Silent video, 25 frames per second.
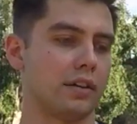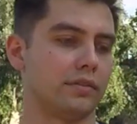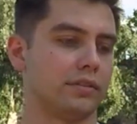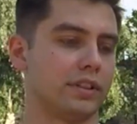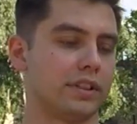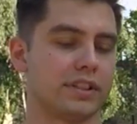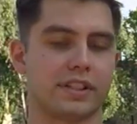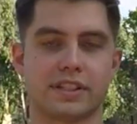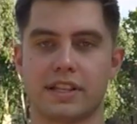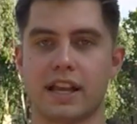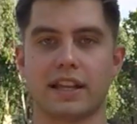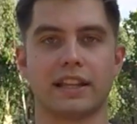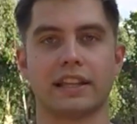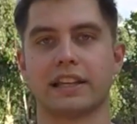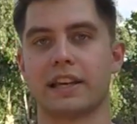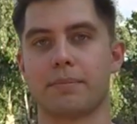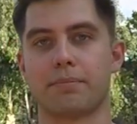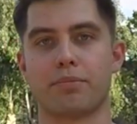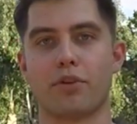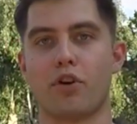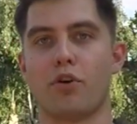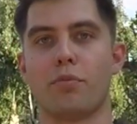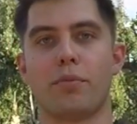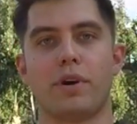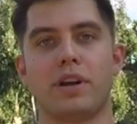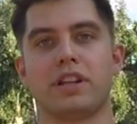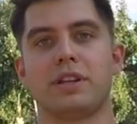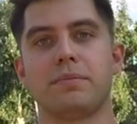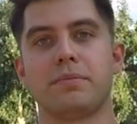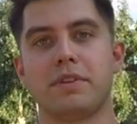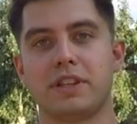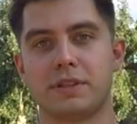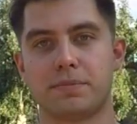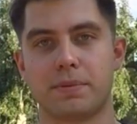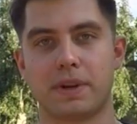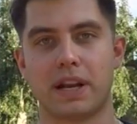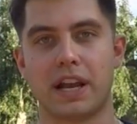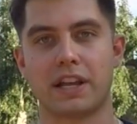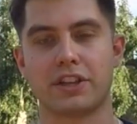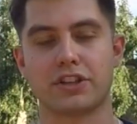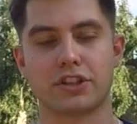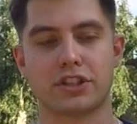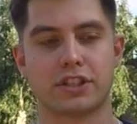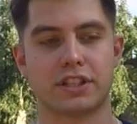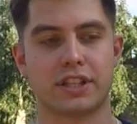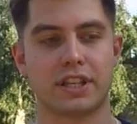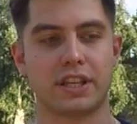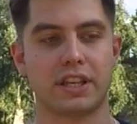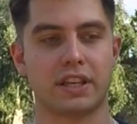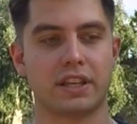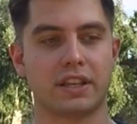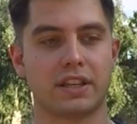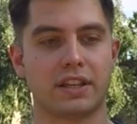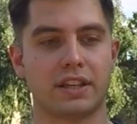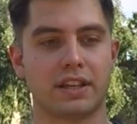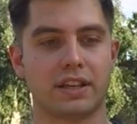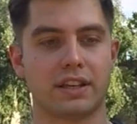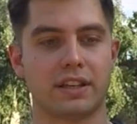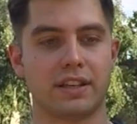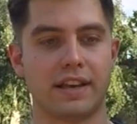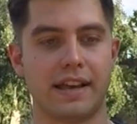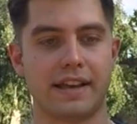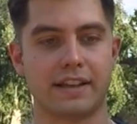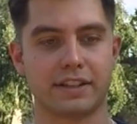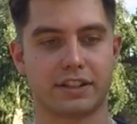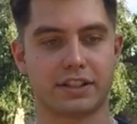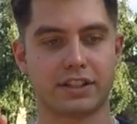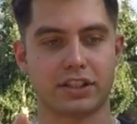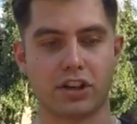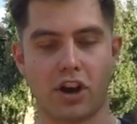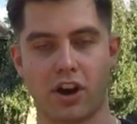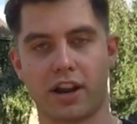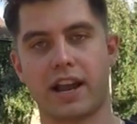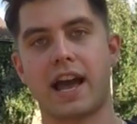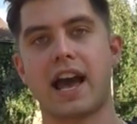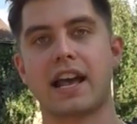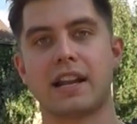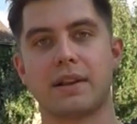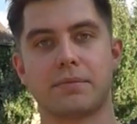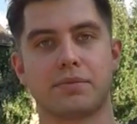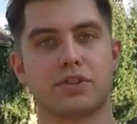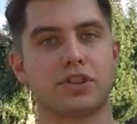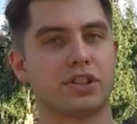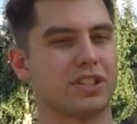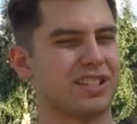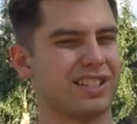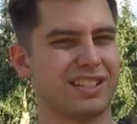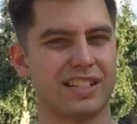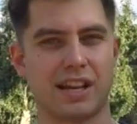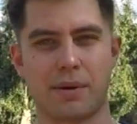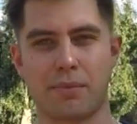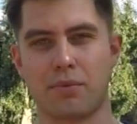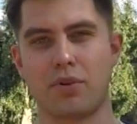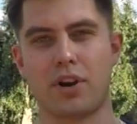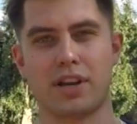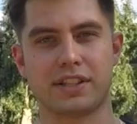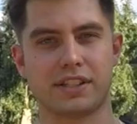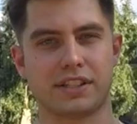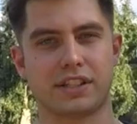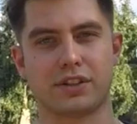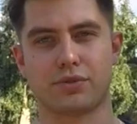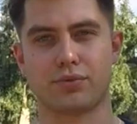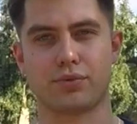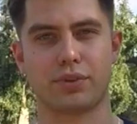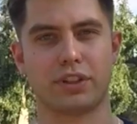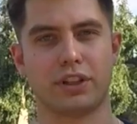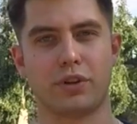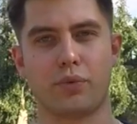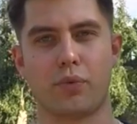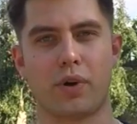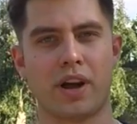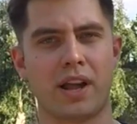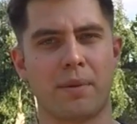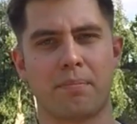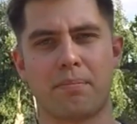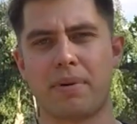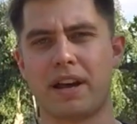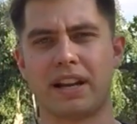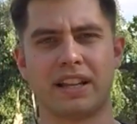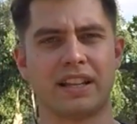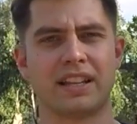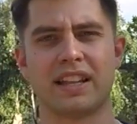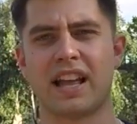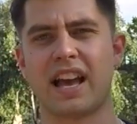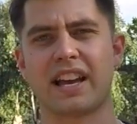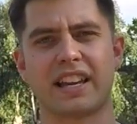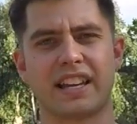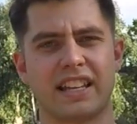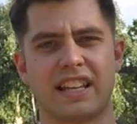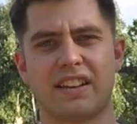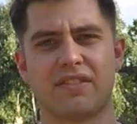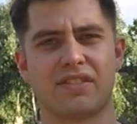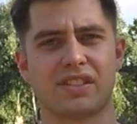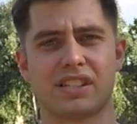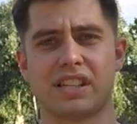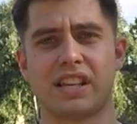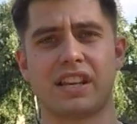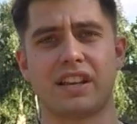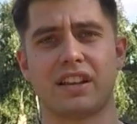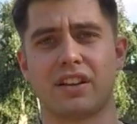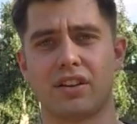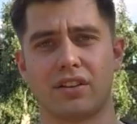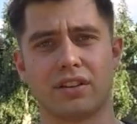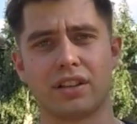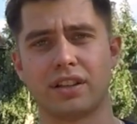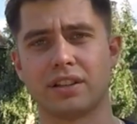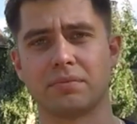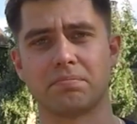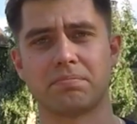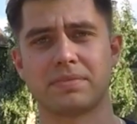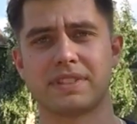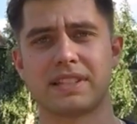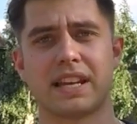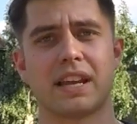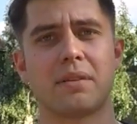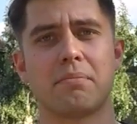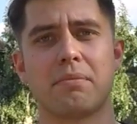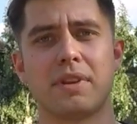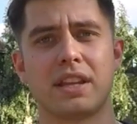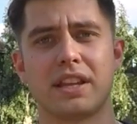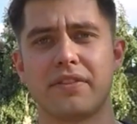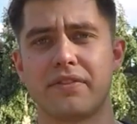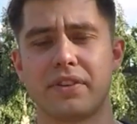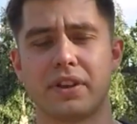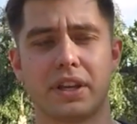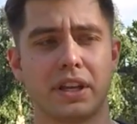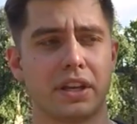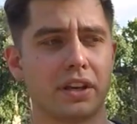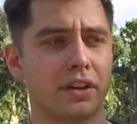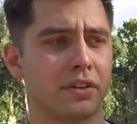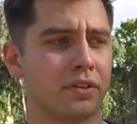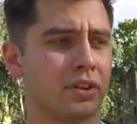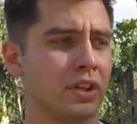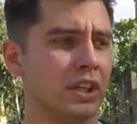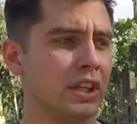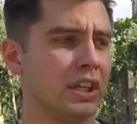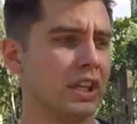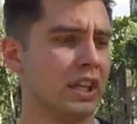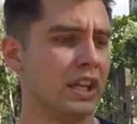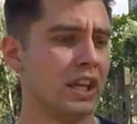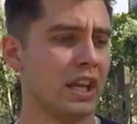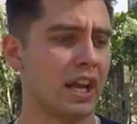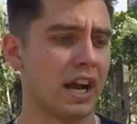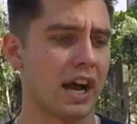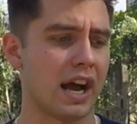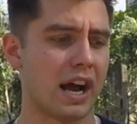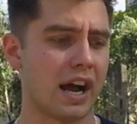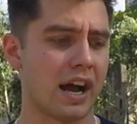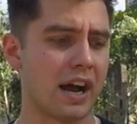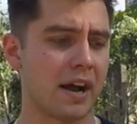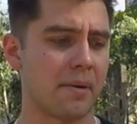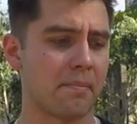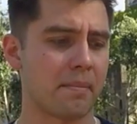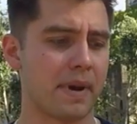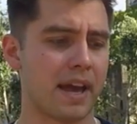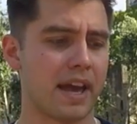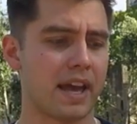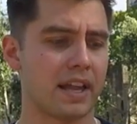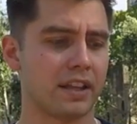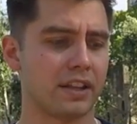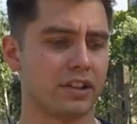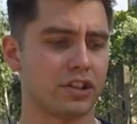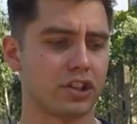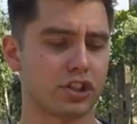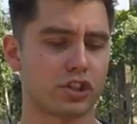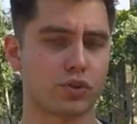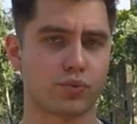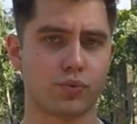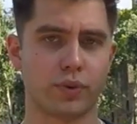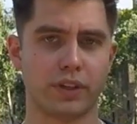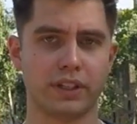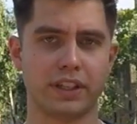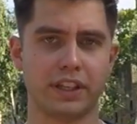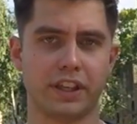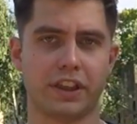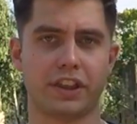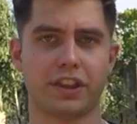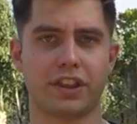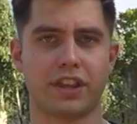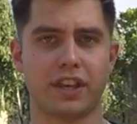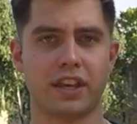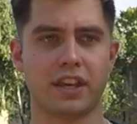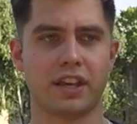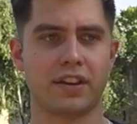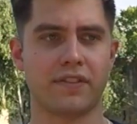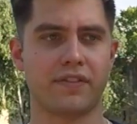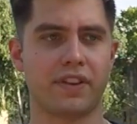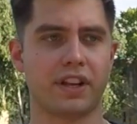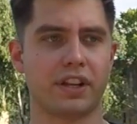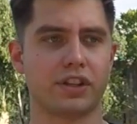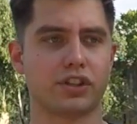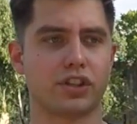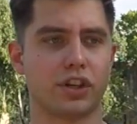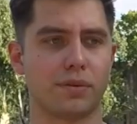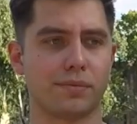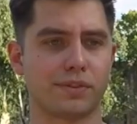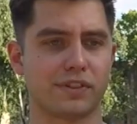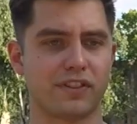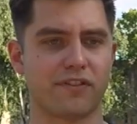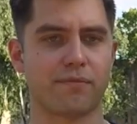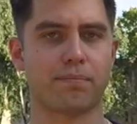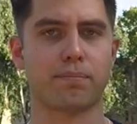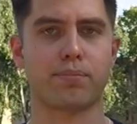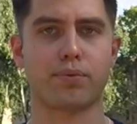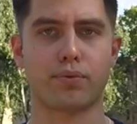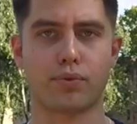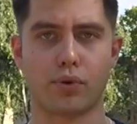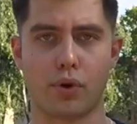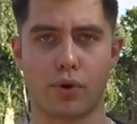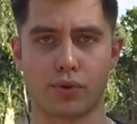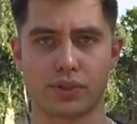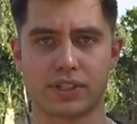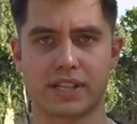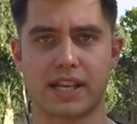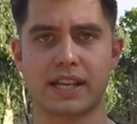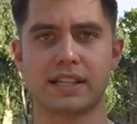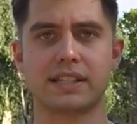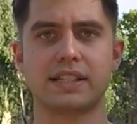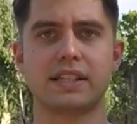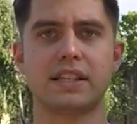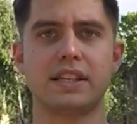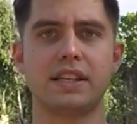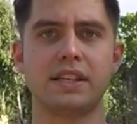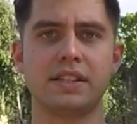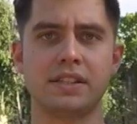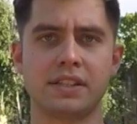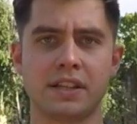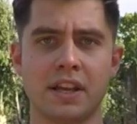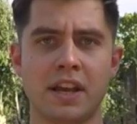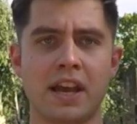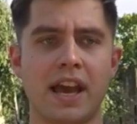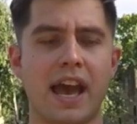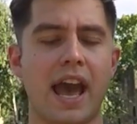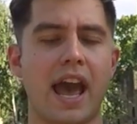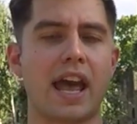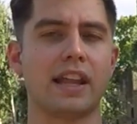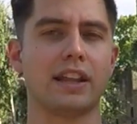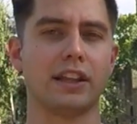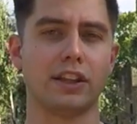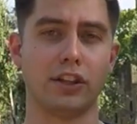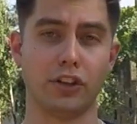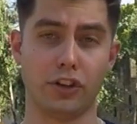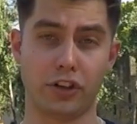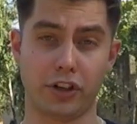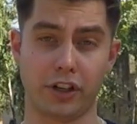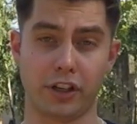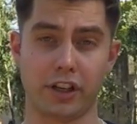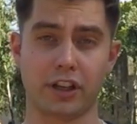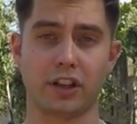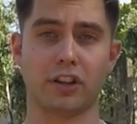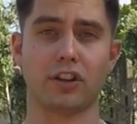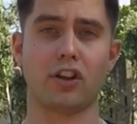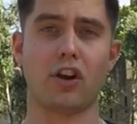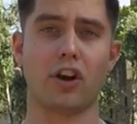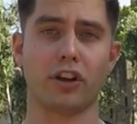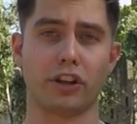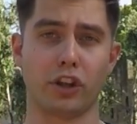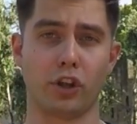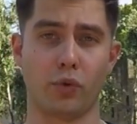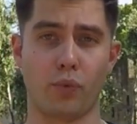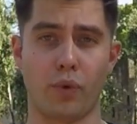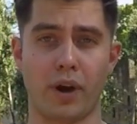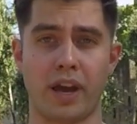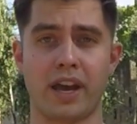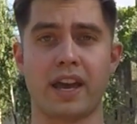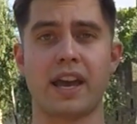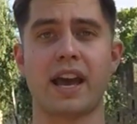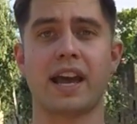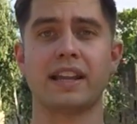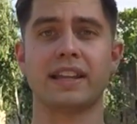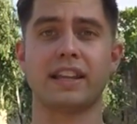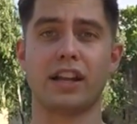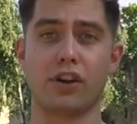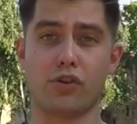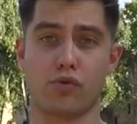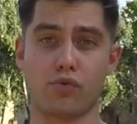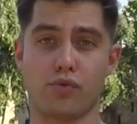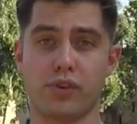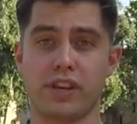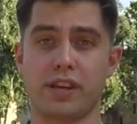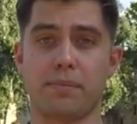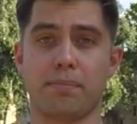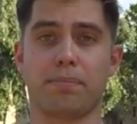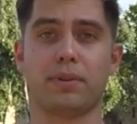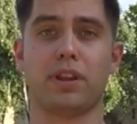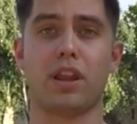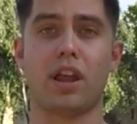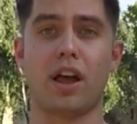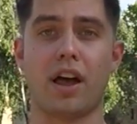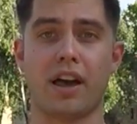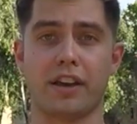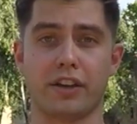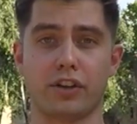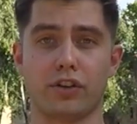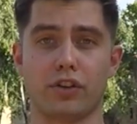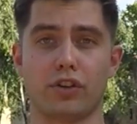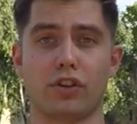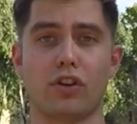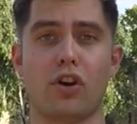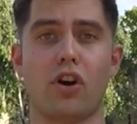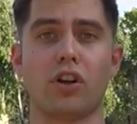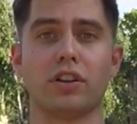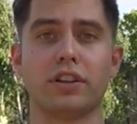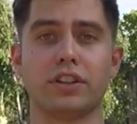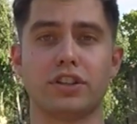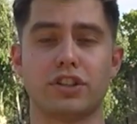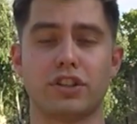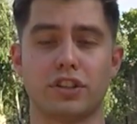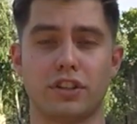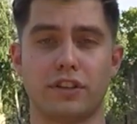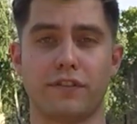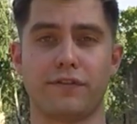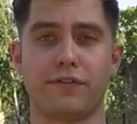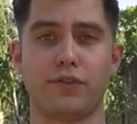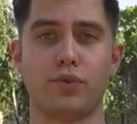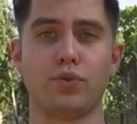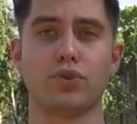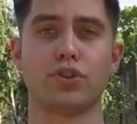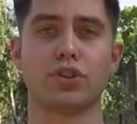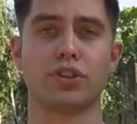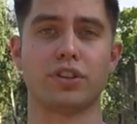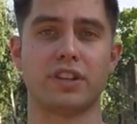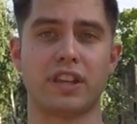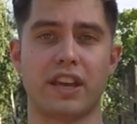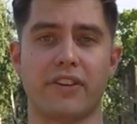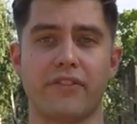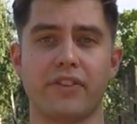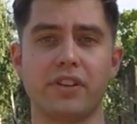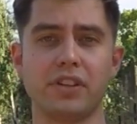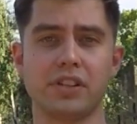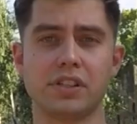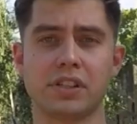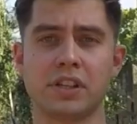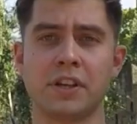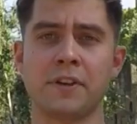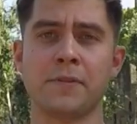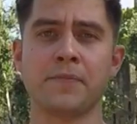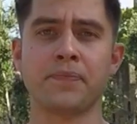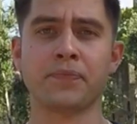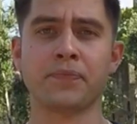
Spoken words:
This is not like a promo by any means, but I just think Scott Adams just summarizes it really well, better than I can ever say it on a 10-minute video. And just really think of it in terms of processes and learning along the way, and then reapplying your knowledge in the future endeavors,